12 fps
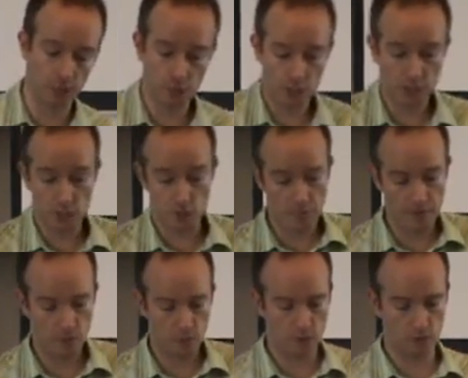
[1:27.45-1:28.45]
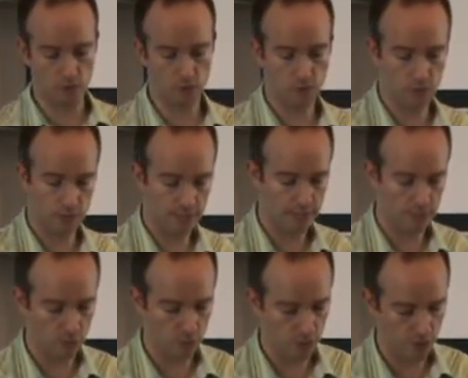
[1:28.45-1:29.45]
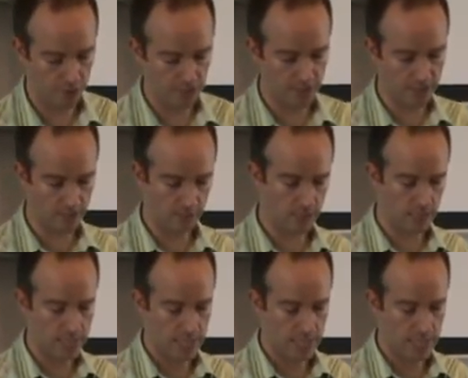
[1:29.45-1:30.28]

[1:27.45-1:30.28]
in which case you might want to send that to the private sector.